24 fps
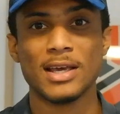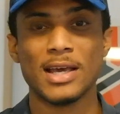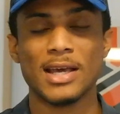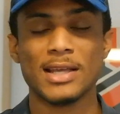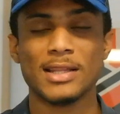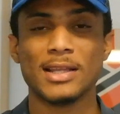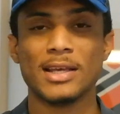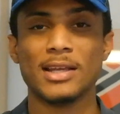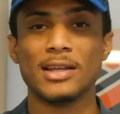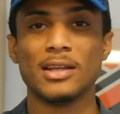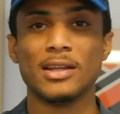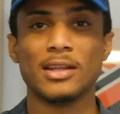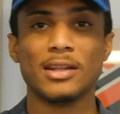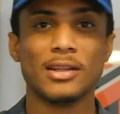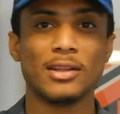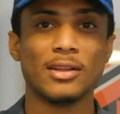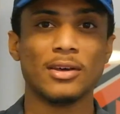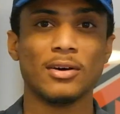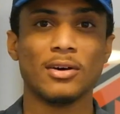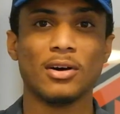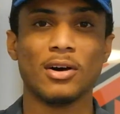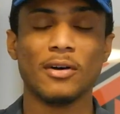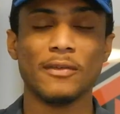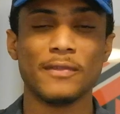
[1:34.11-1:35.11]
and then
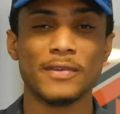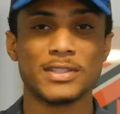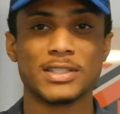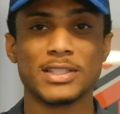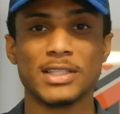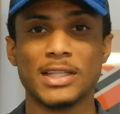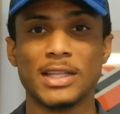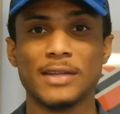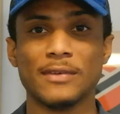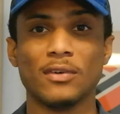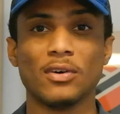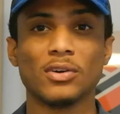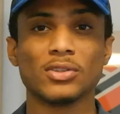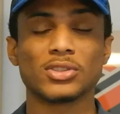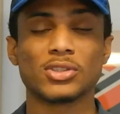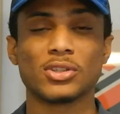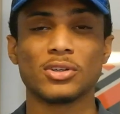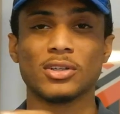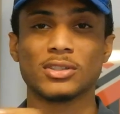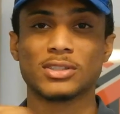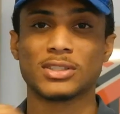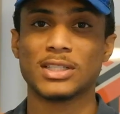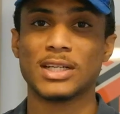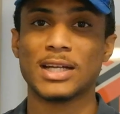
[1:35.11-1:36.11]
obviously they've also
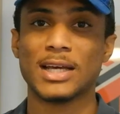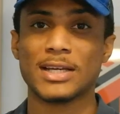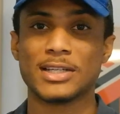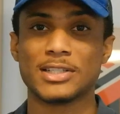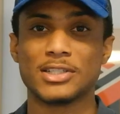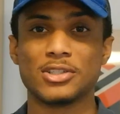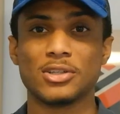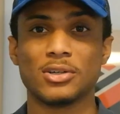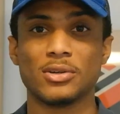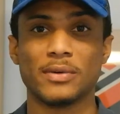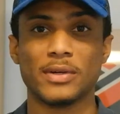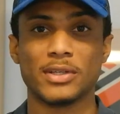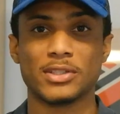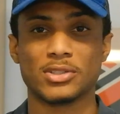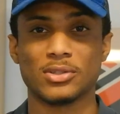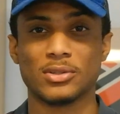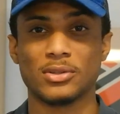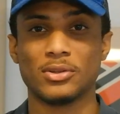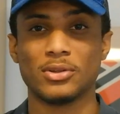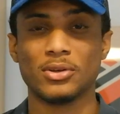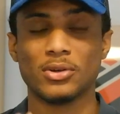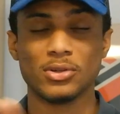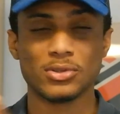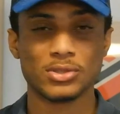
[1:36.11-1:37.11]
got to like jewelry. So
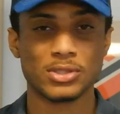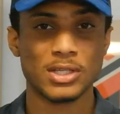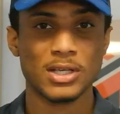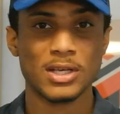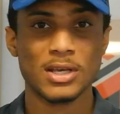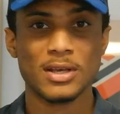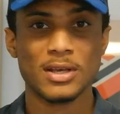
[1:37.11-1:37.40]
those